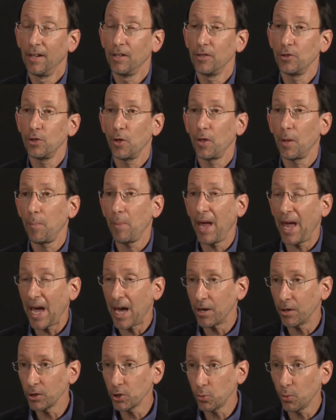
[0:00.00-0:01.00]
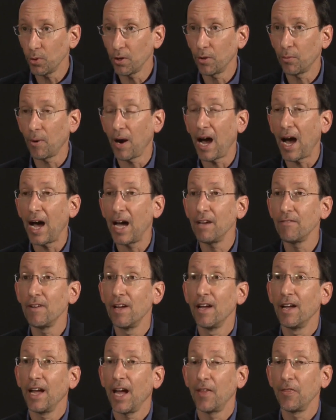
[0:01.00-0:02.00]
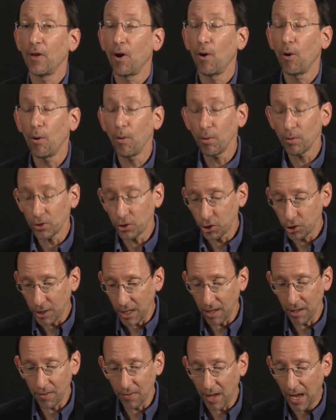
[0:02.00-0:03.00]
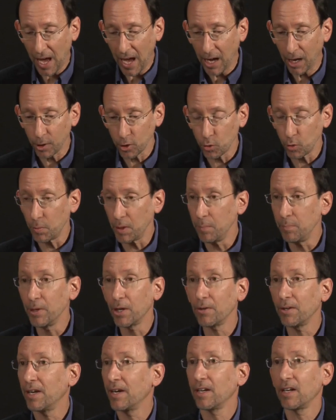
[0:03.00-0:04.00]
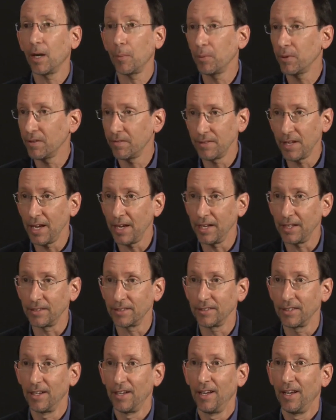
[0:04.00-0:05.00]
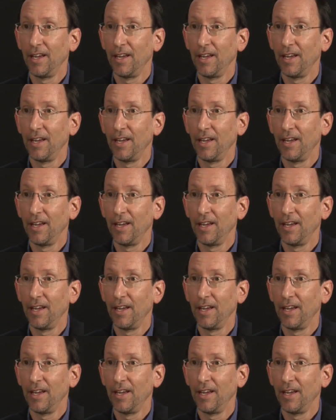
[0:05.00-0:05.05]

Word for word: So the panels will arrive and the whole shell of the house will be built in a couple of days.